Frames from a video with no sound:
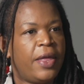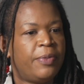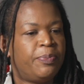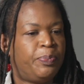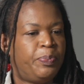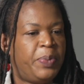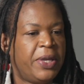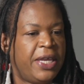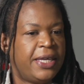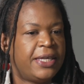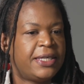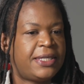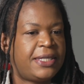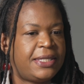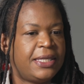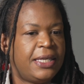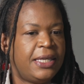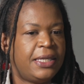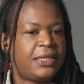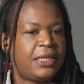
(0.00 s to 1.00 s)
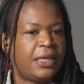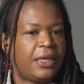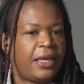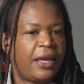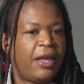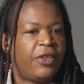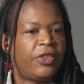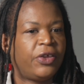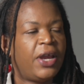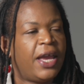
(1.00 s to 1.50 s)
being seen
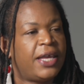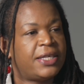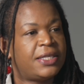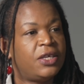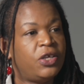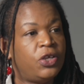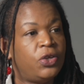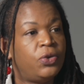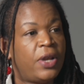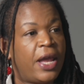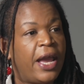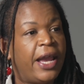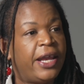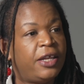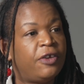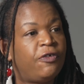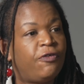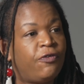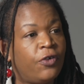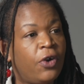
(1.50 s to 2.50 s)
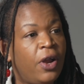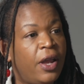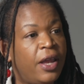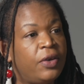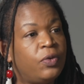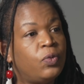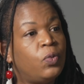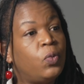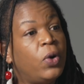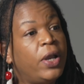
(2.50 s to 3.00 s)
together as a united
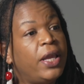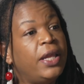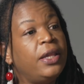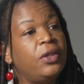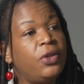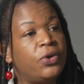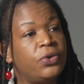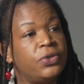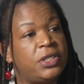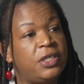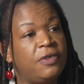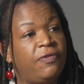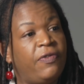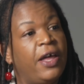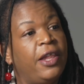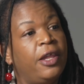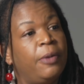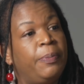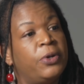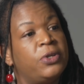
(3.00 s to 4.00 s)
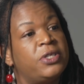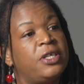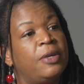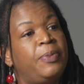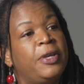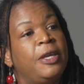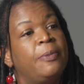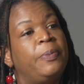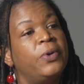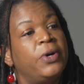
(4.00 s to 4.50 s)
front, when those developers and
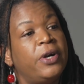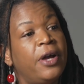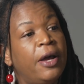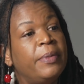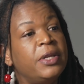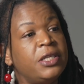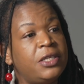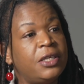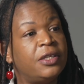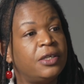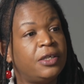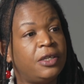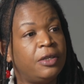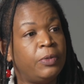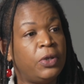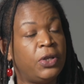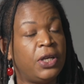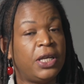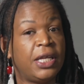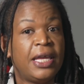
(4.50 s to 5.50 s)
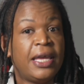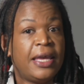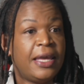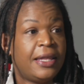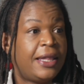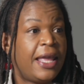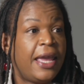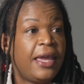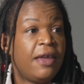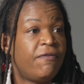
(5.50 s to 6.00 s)
people come into the community,
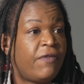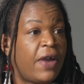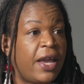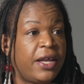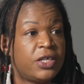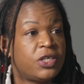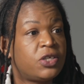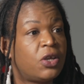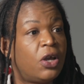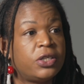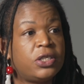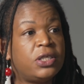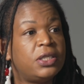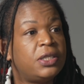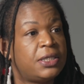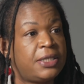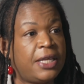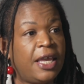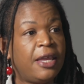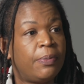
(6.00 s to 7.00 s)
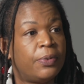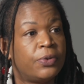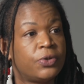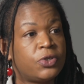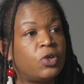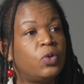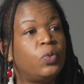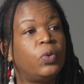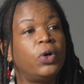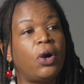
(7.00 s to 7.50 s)
they invite us all to the table.
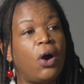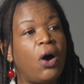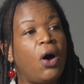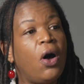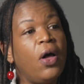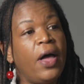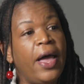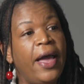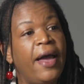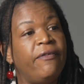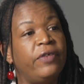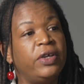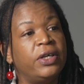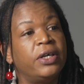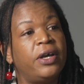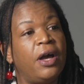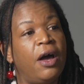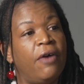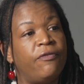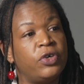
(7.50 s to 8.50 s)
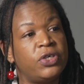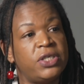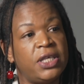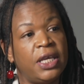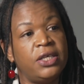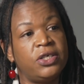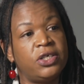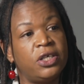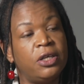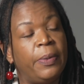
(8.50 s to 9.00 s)
So we're all having a
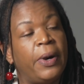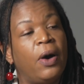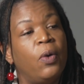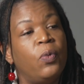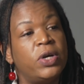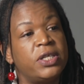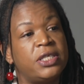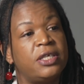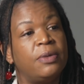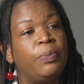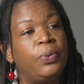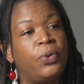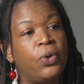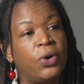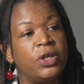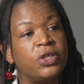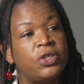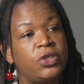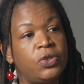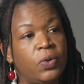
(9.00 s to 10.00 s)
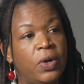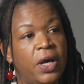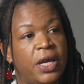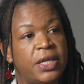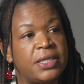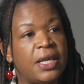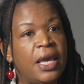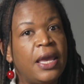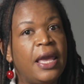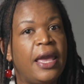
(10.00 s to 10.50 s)
conversation about what's important to
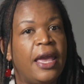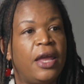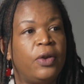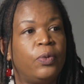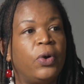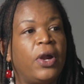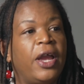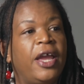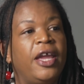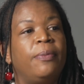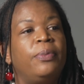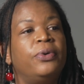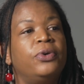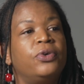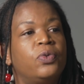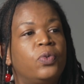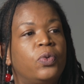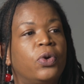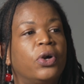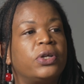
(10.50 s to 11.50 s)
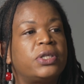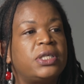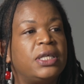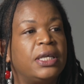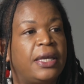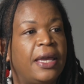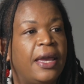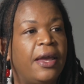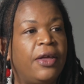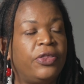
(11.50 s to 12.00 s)
us, and we're able to work
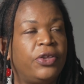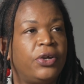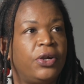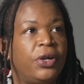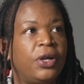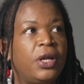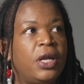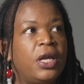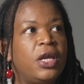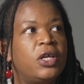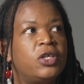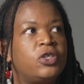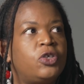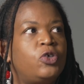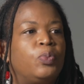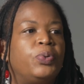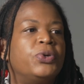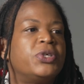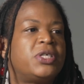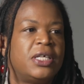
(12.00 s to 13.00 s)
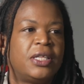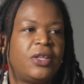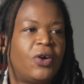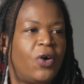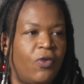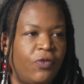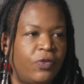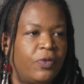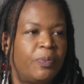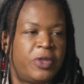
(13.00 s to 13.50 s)
together to present
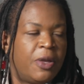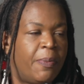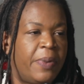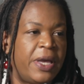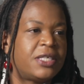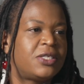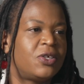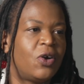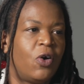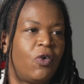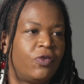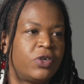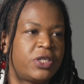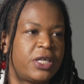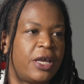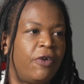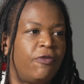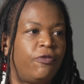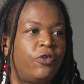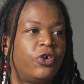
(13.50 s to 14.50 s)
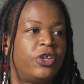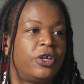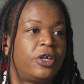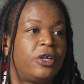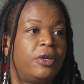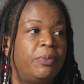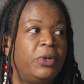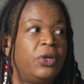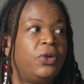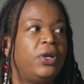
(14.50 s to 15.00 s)
the best Overtown for the
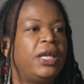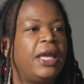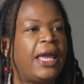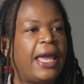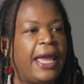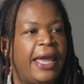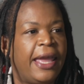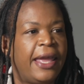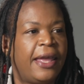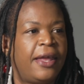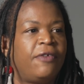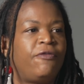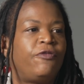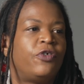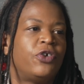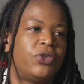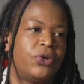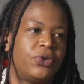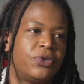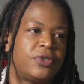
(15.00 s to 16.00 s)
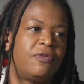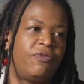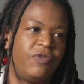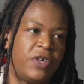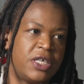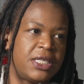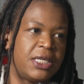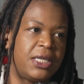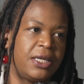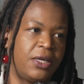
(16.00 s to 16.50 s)
community and for those
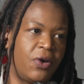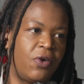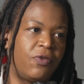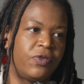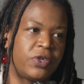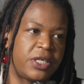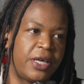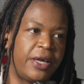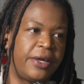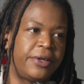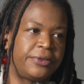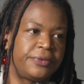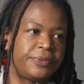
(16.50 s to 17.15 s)
visiting Overtown.